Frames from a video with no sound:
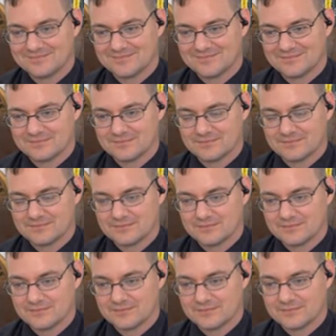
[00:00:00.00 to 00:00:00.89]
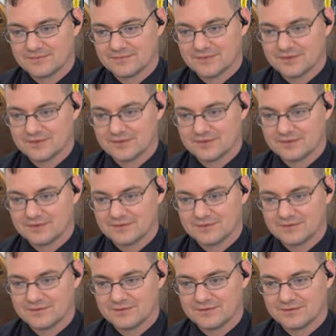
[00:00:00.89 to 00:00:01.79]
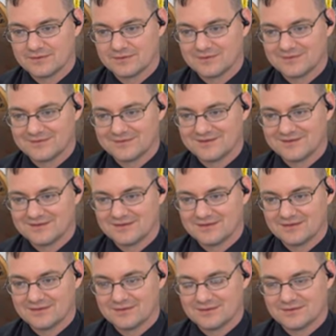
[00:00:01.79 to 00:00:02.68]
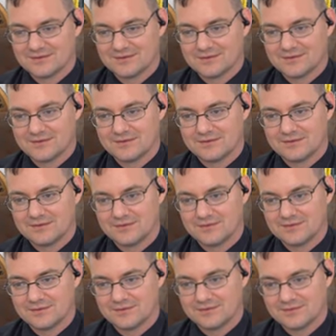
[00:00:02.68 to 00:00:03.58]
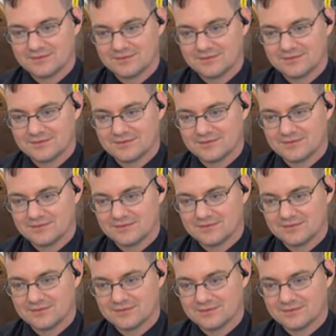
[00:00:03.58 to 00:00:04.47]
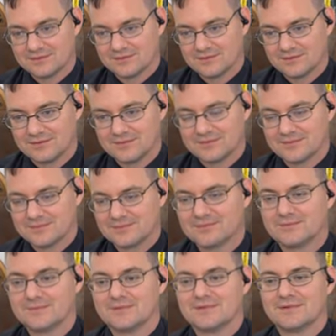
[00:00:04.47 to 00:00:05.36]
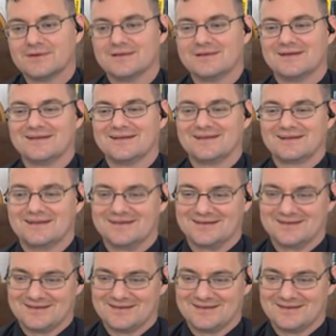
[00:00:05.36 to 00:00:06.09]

(silent)